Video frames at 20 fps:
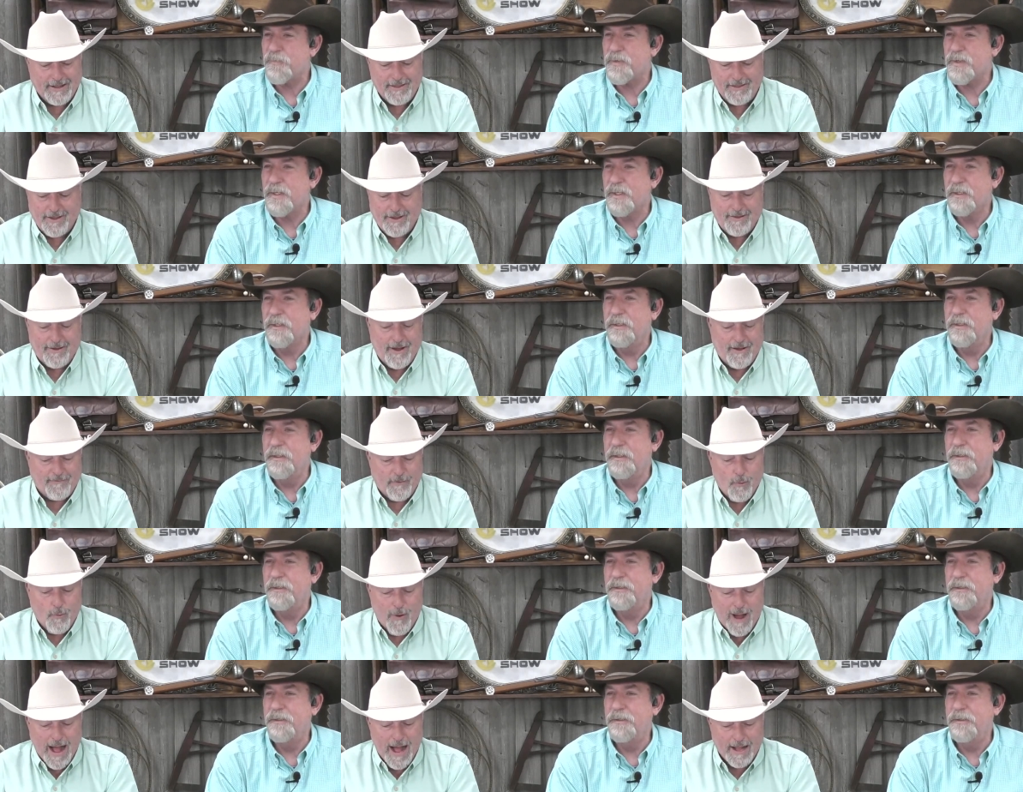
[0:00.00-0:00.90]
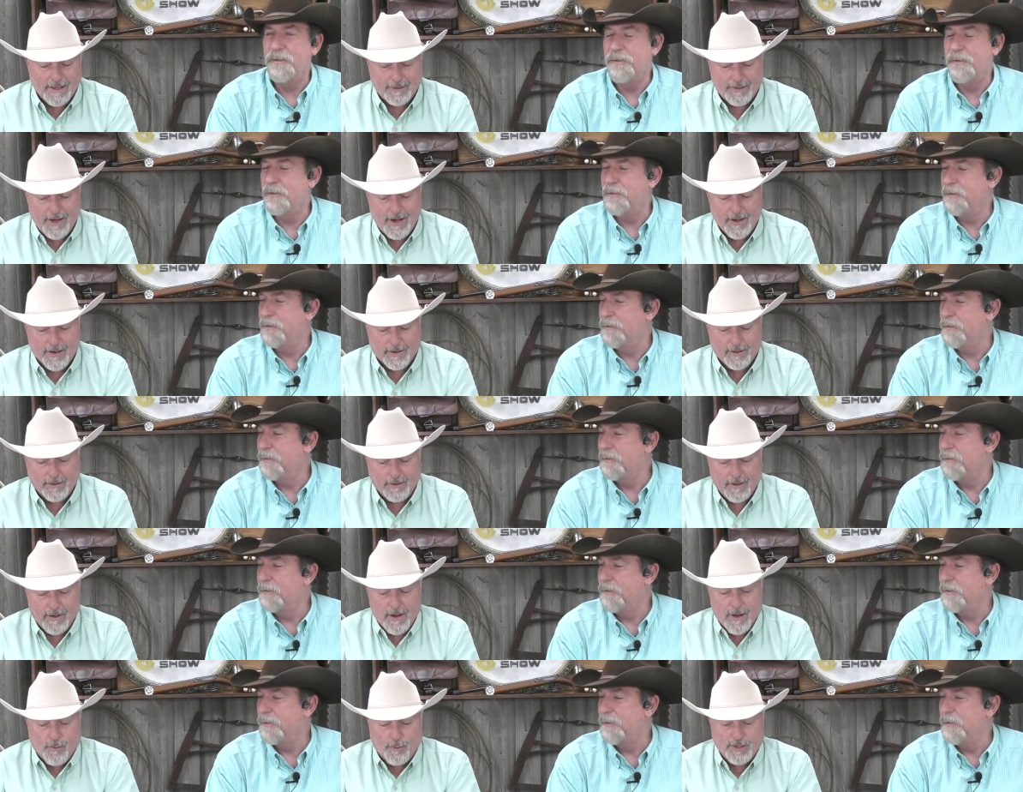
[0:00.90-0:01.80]
Speaker 1: end of, the, of a wild
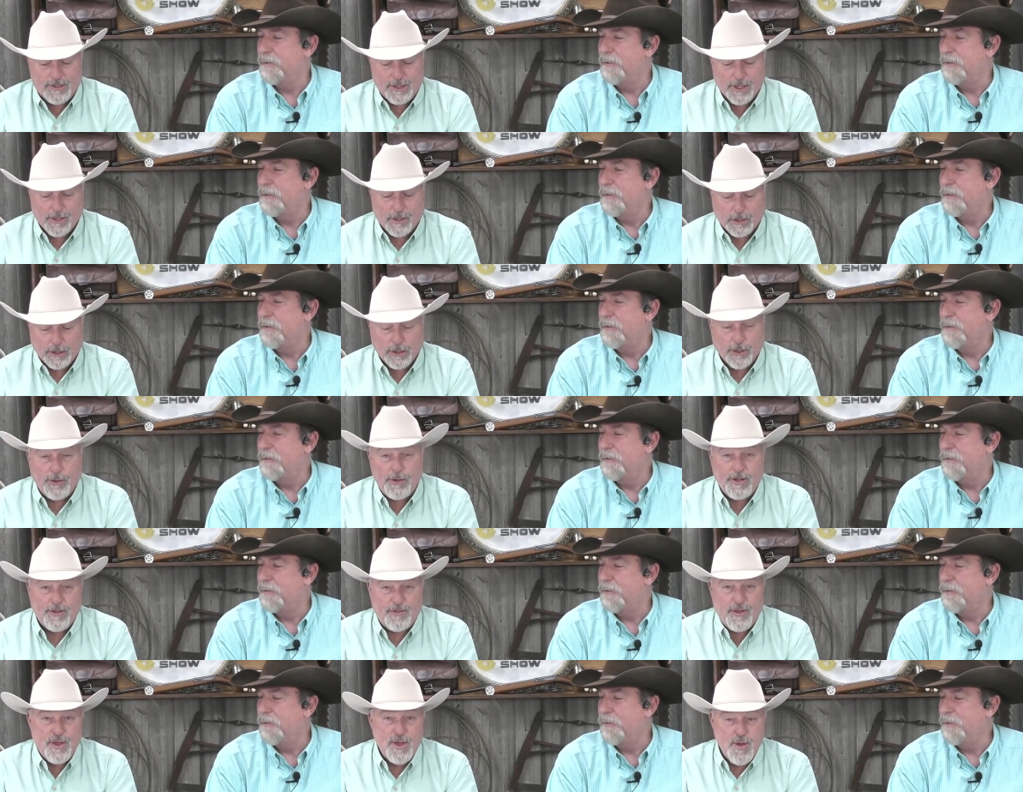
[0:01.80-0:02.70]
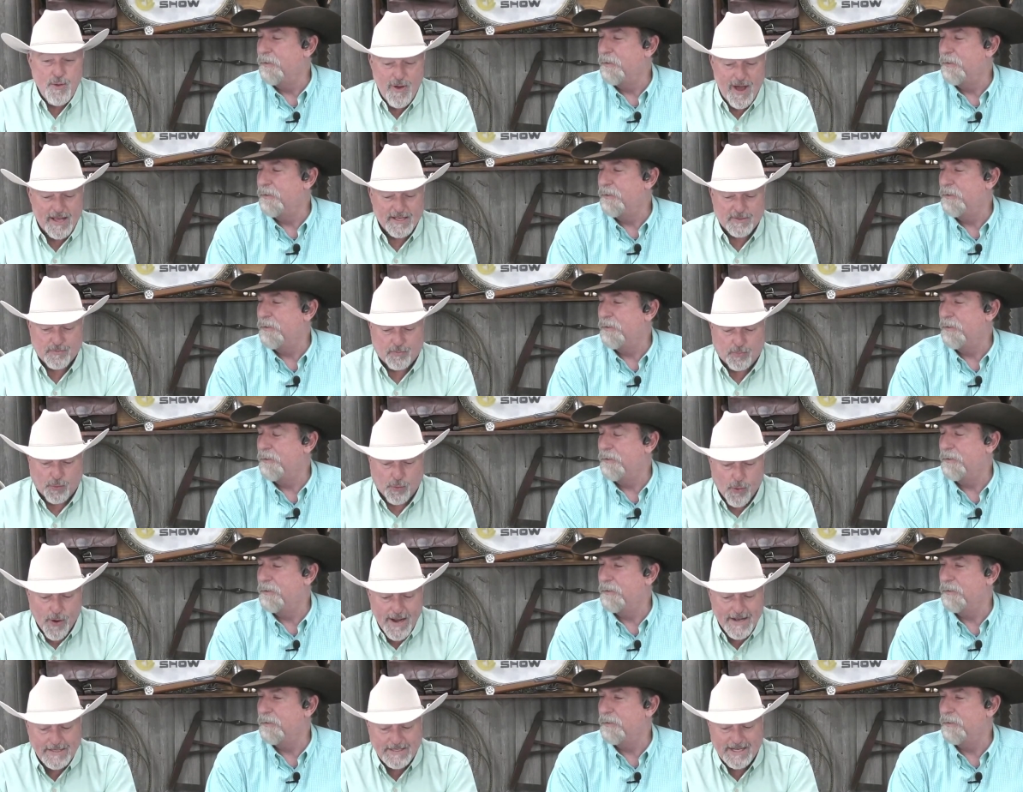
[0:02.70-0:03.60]
year, which included the U.S.
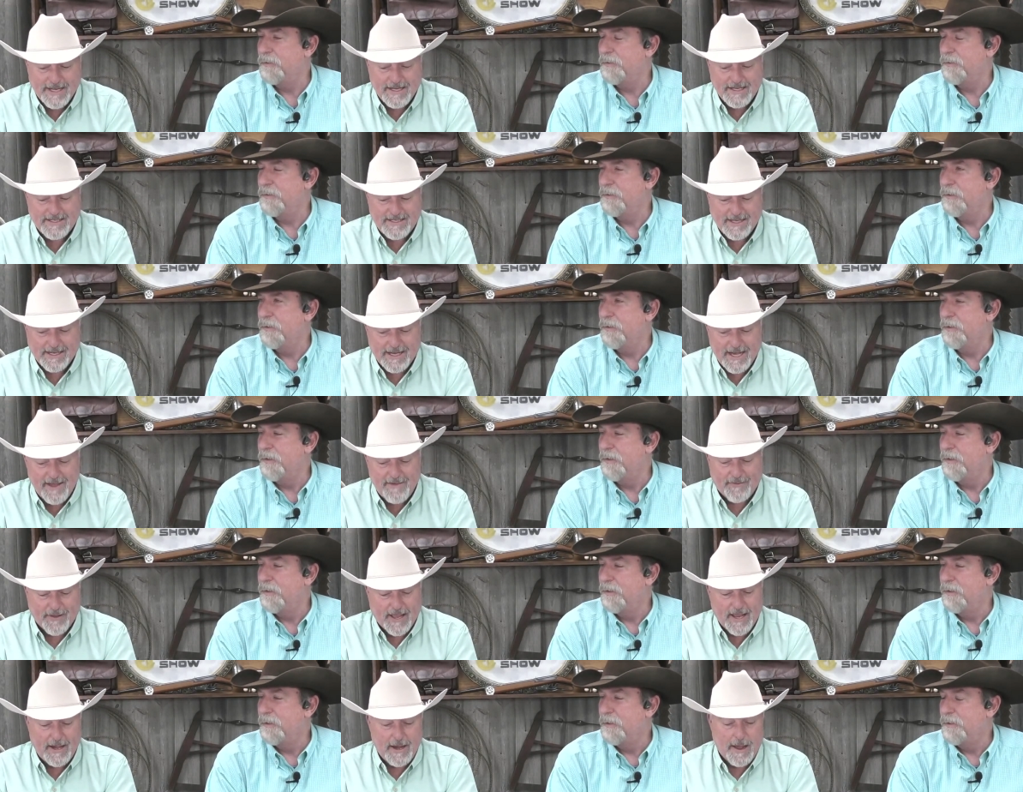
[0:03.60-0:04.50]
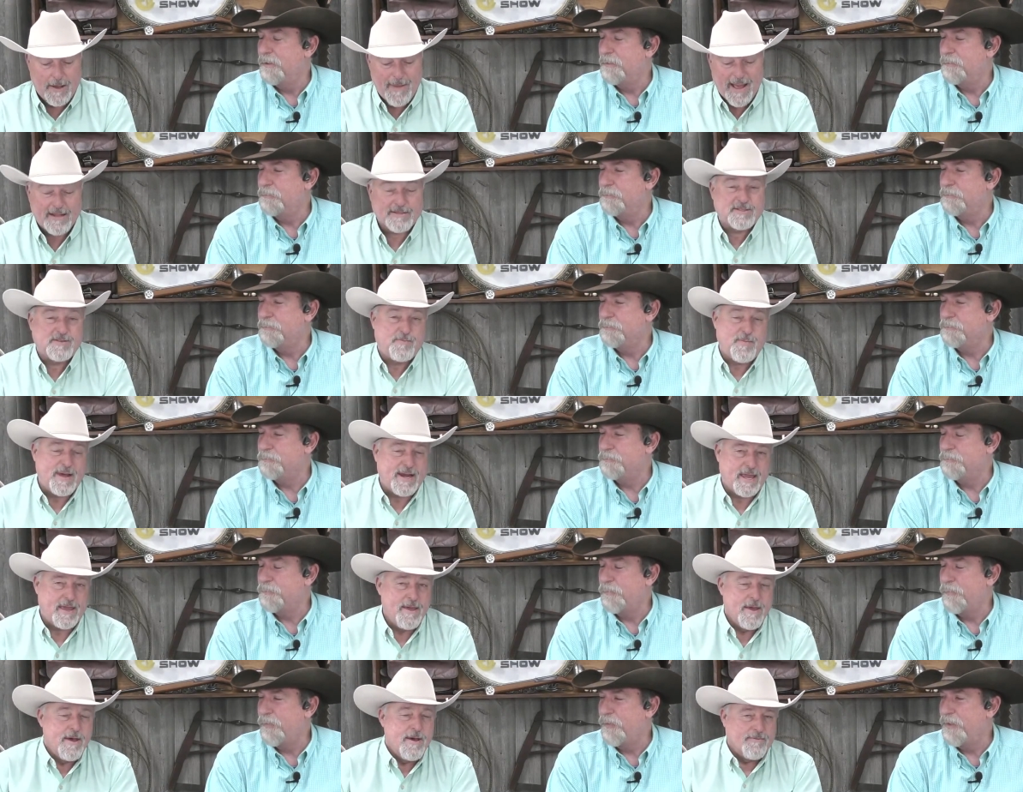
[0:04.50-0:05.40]
printing significant amounts of
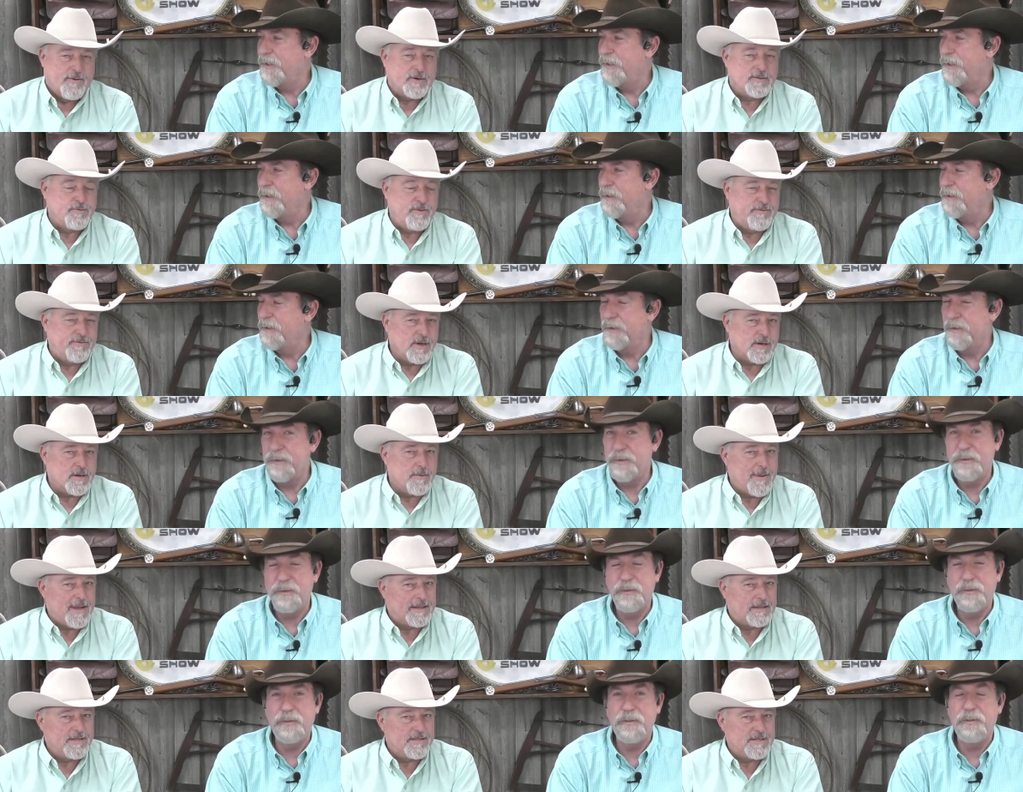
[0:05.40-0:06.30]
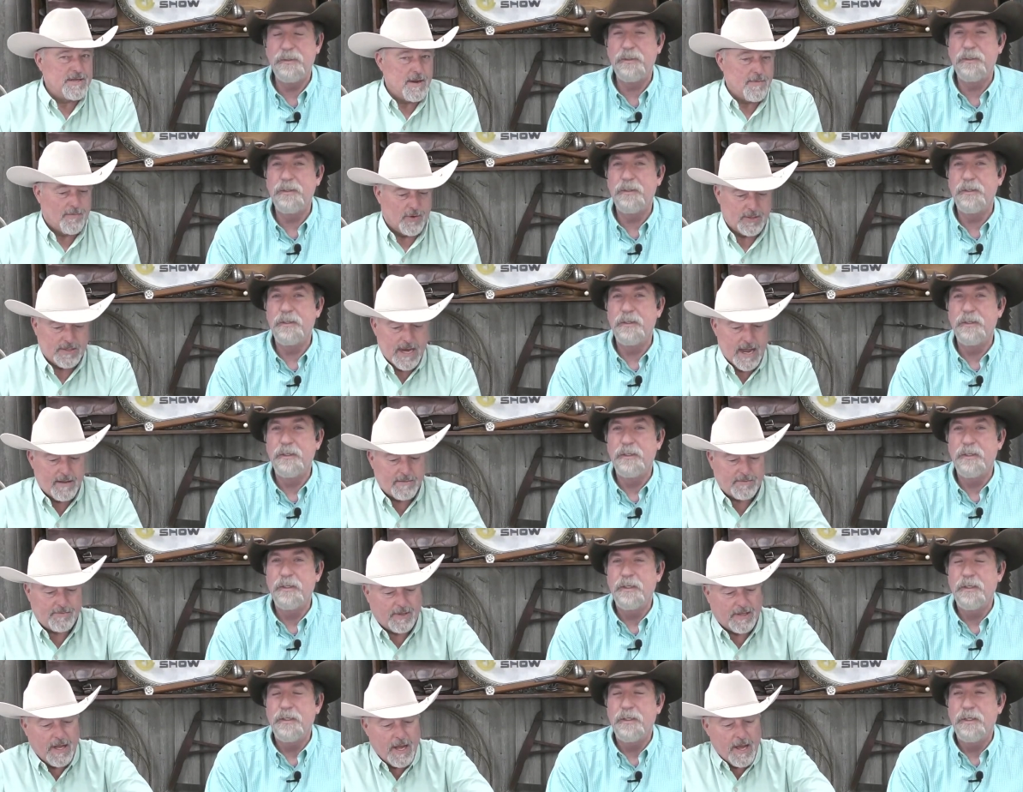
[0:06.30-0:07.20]
money. Folks, we've talked about this a number of
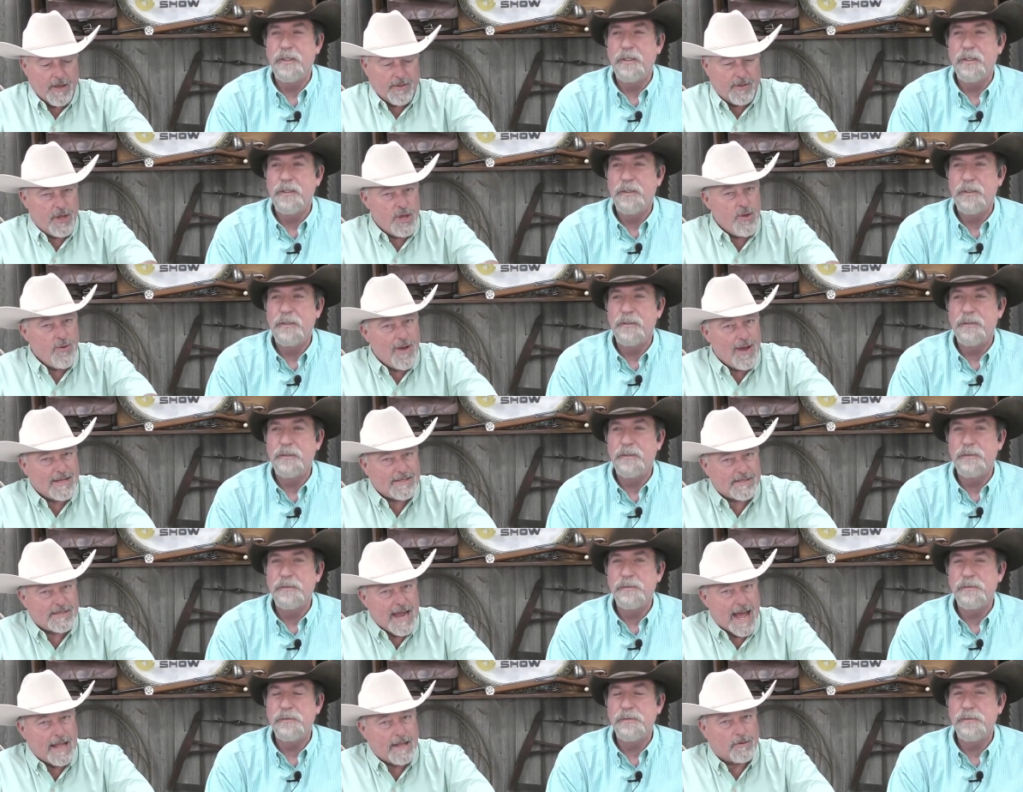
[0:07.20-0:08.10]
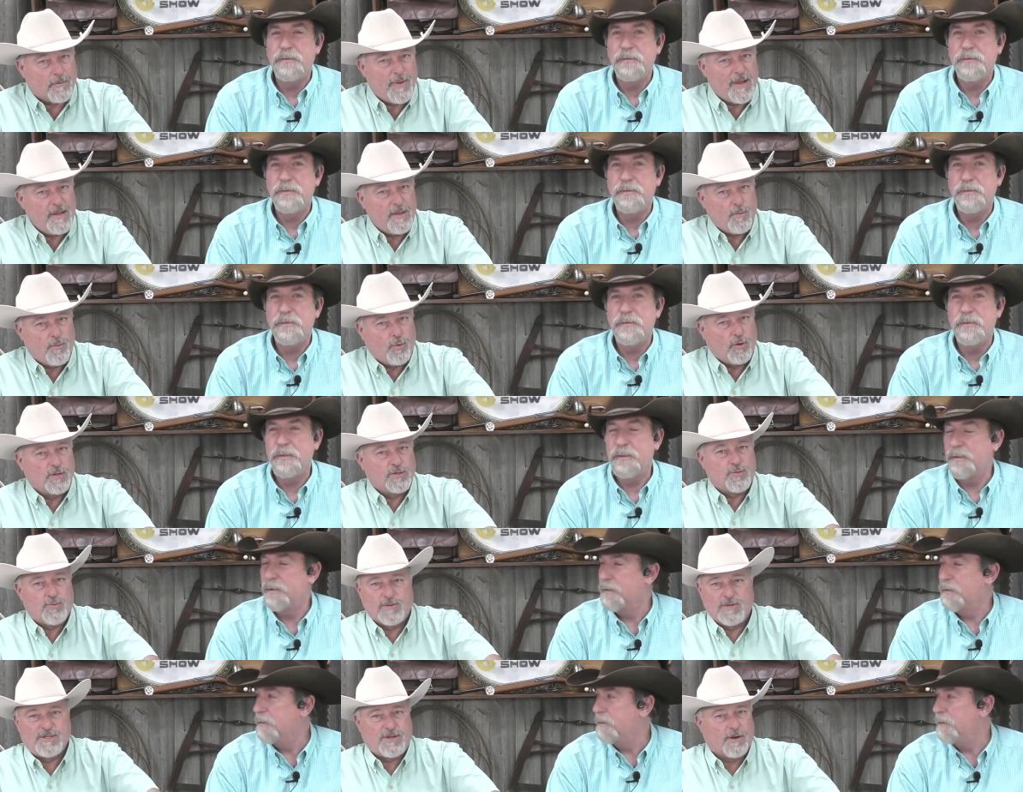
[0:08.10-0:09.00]
times, but the U.S. dollar being the
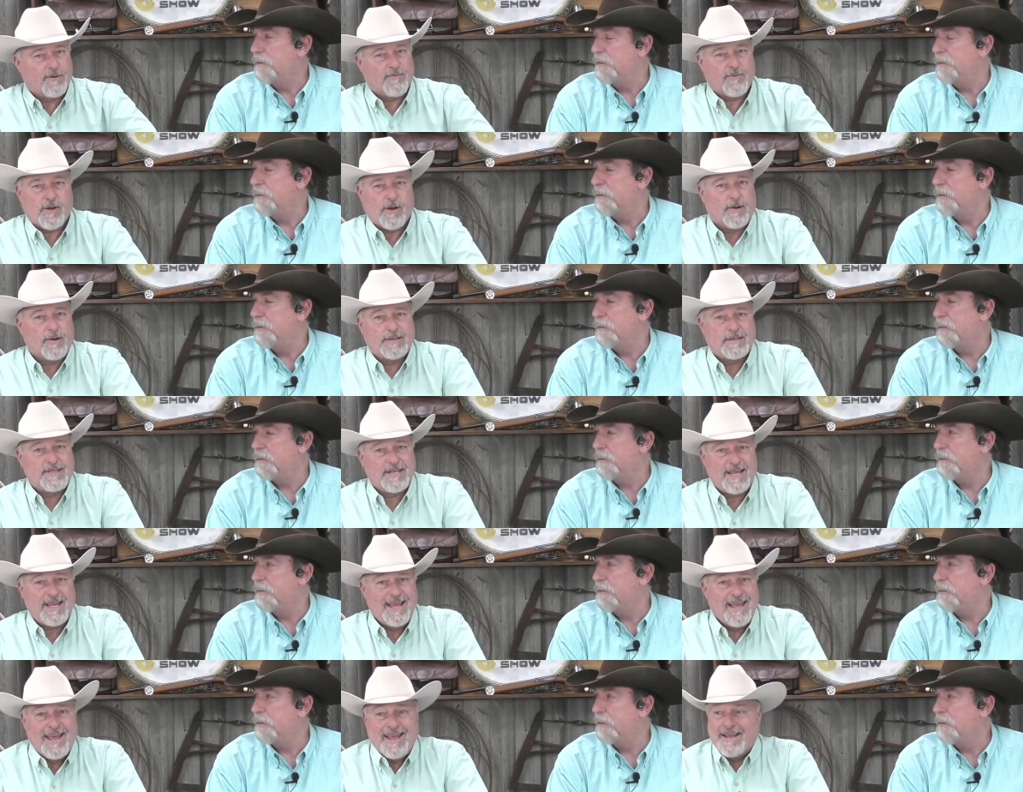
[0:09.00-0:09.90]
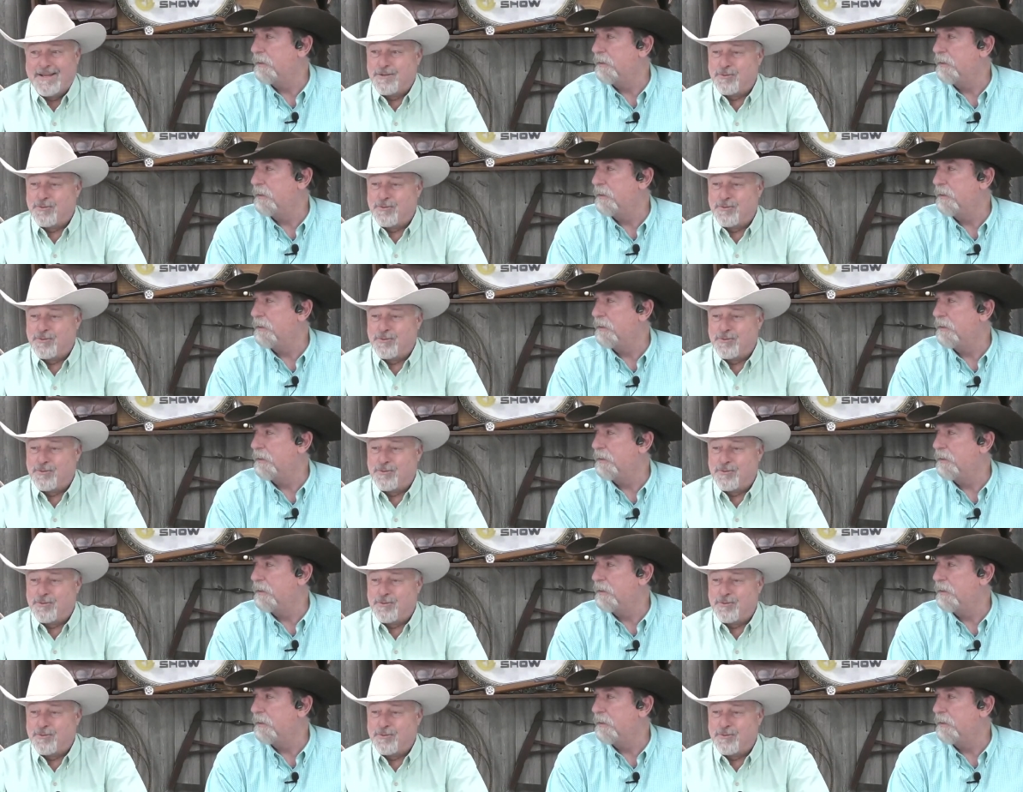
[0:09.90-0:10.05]
world's reserve currency